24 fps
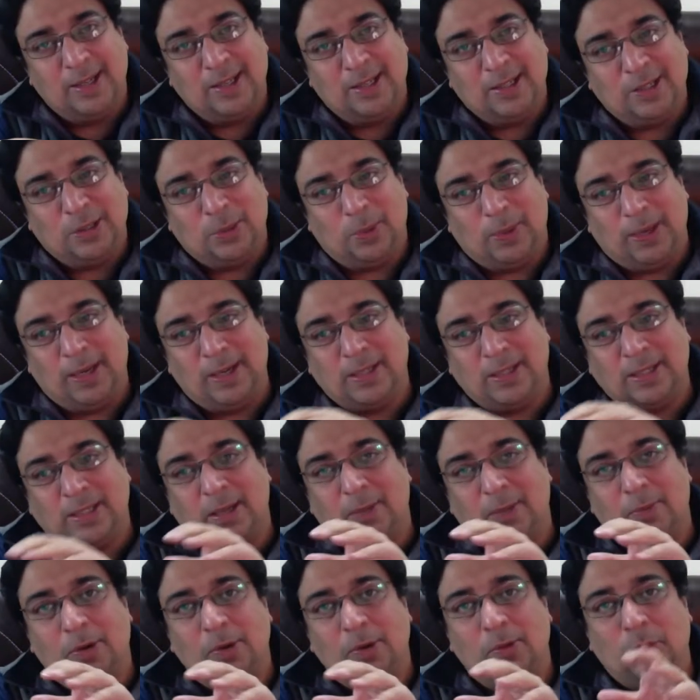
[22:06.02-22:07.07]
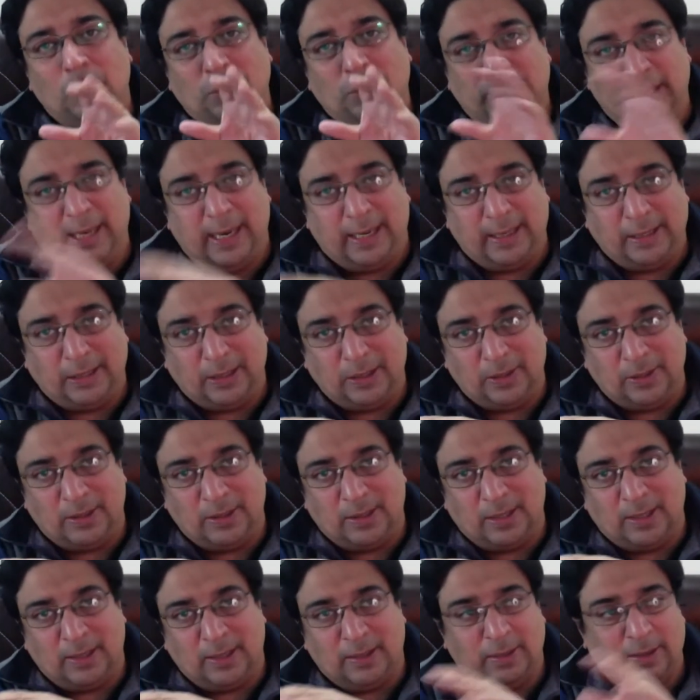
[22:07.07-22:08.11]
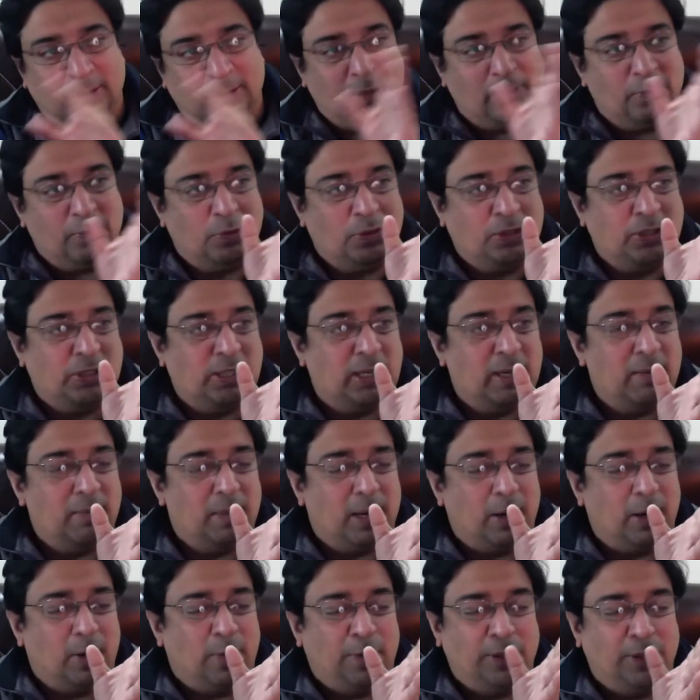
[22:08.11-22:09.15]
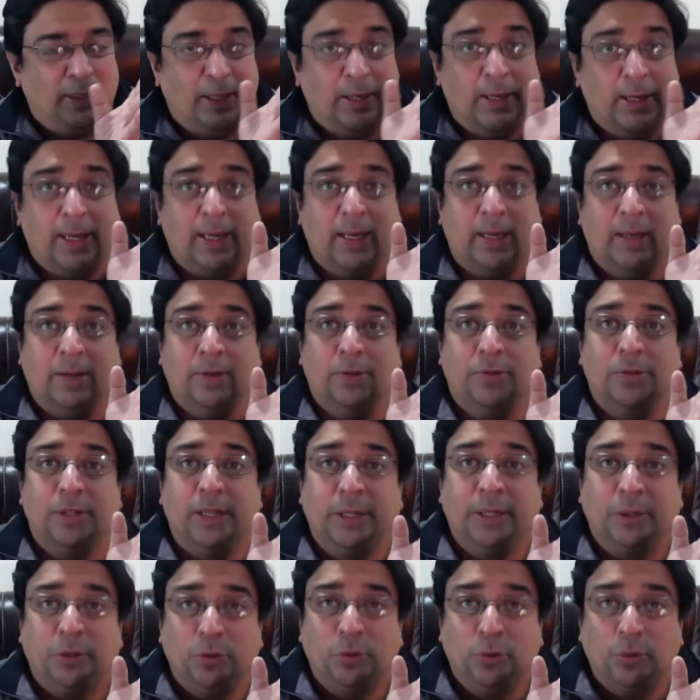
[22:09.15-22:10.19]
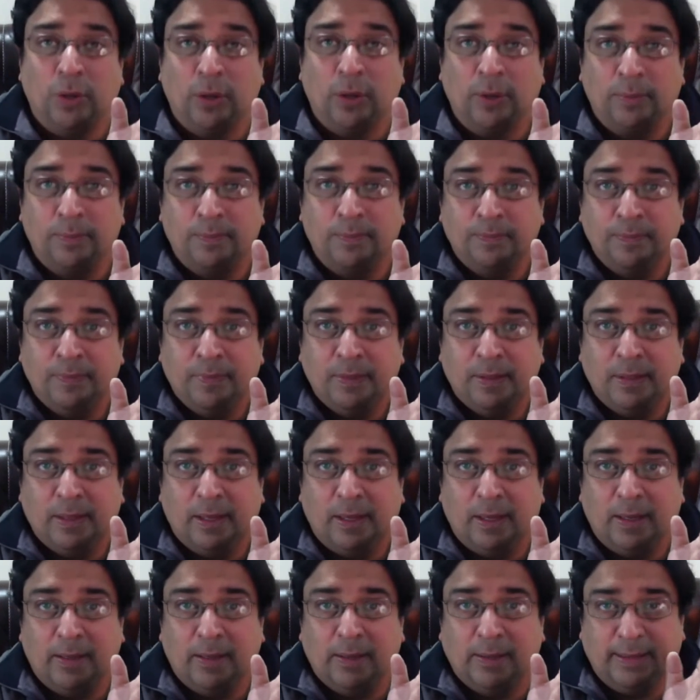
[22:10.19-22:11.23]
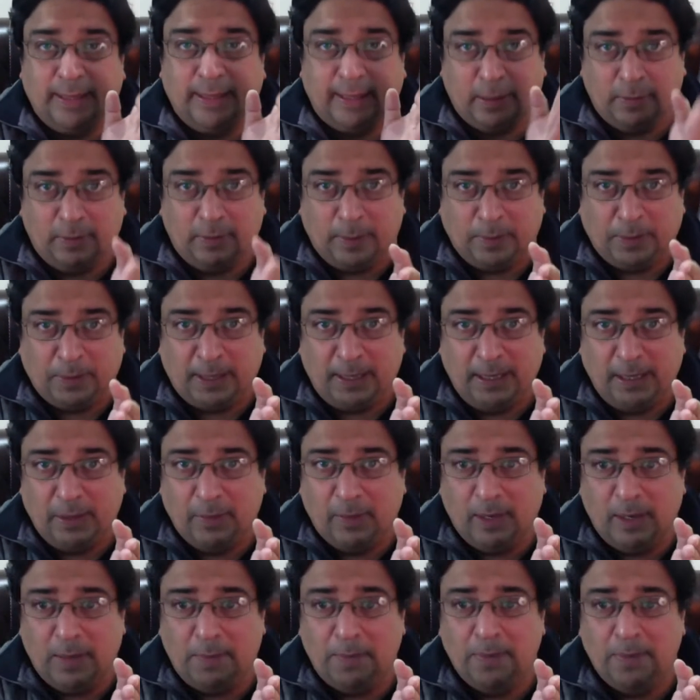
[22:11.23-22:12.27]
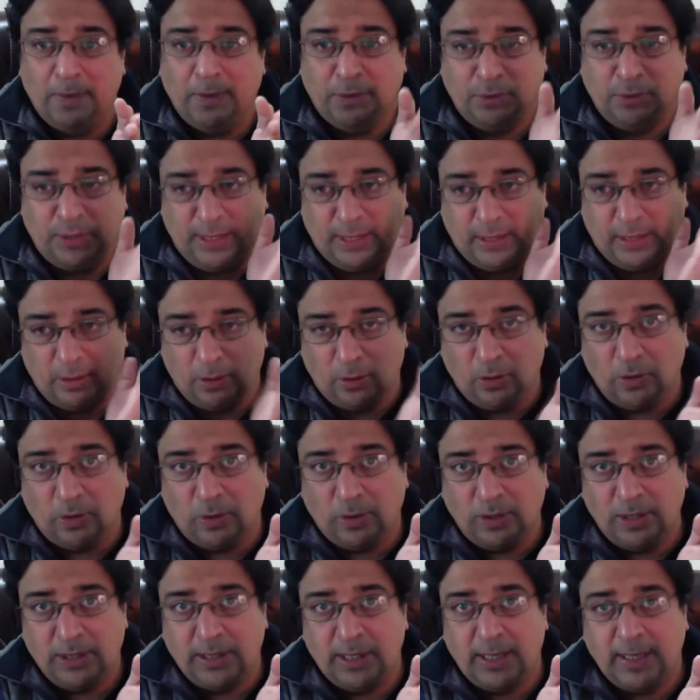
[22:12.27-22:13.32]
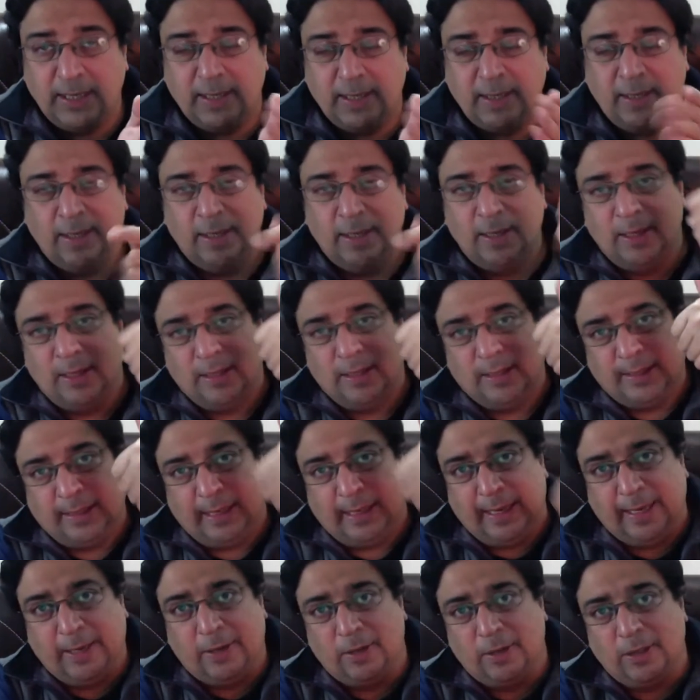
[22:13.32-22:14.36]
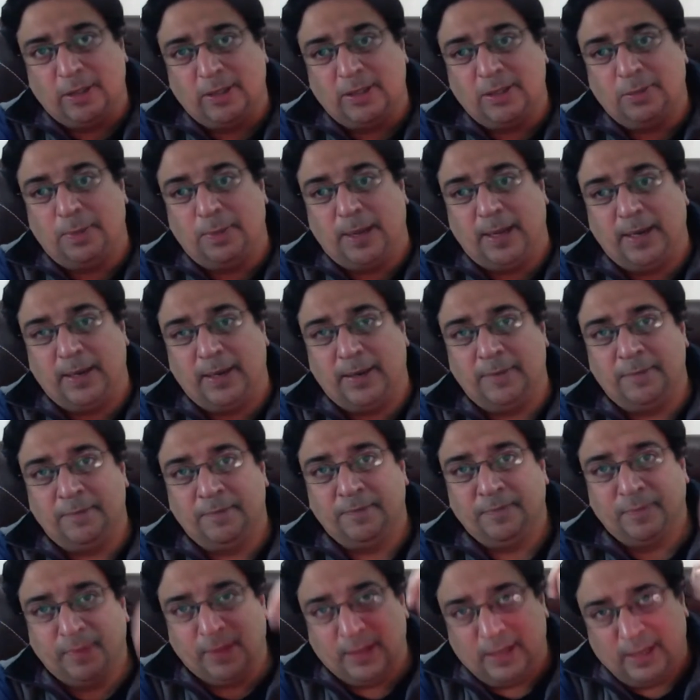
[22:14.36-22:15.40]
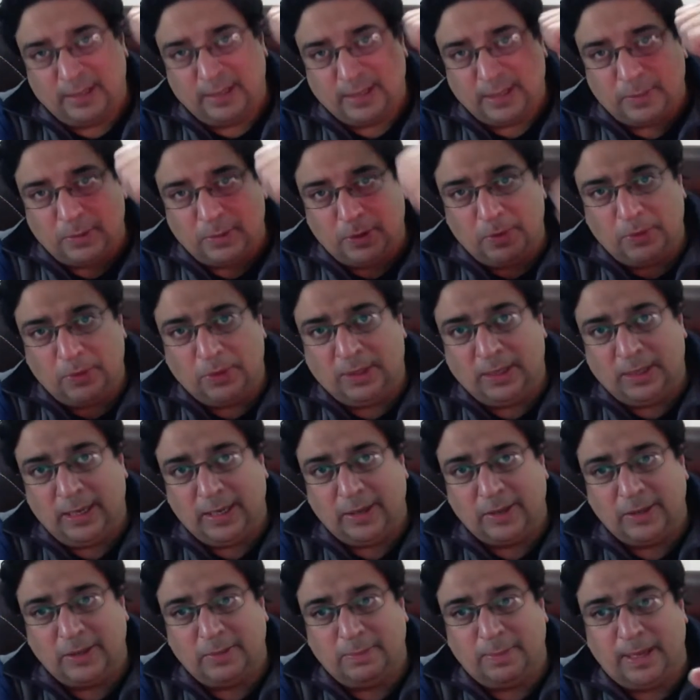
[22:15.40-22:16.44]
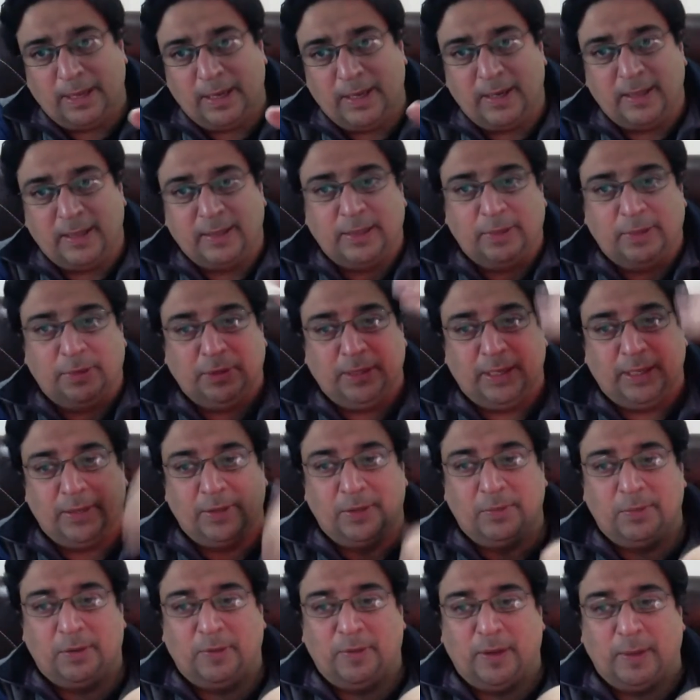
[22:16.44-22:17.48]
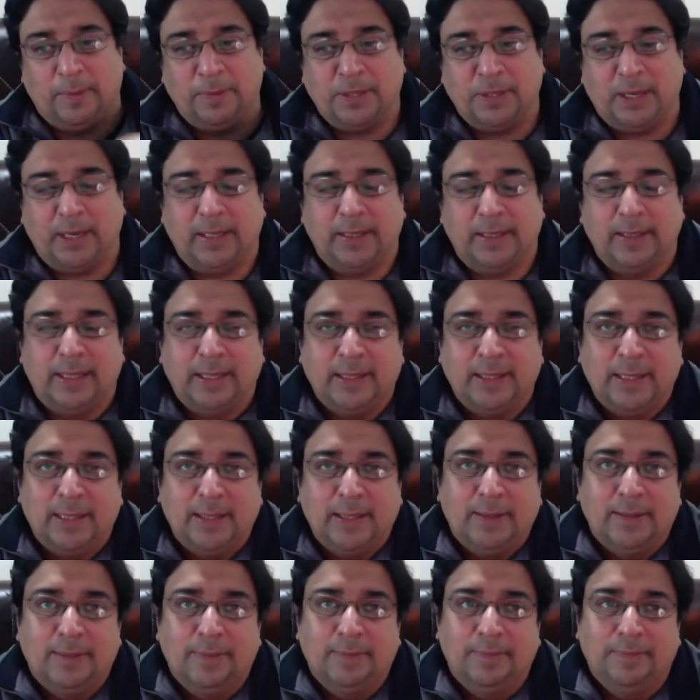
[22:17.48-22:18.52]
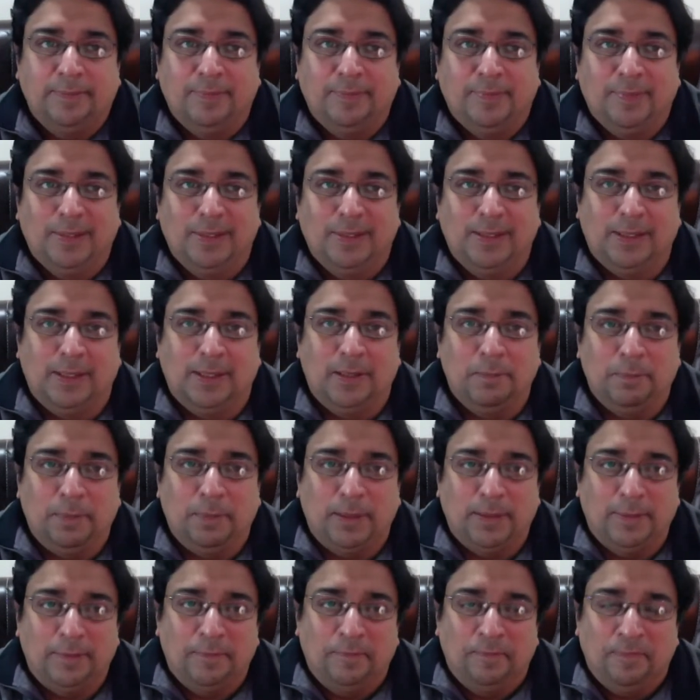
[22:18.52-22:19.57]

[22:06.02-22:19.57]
So when someone would get on and they would see my offer that, hey, you need to get a website developed, you need a logo designer, click on this banner, and somebody would click on the banner and they would get on my website, and that's it. Simple.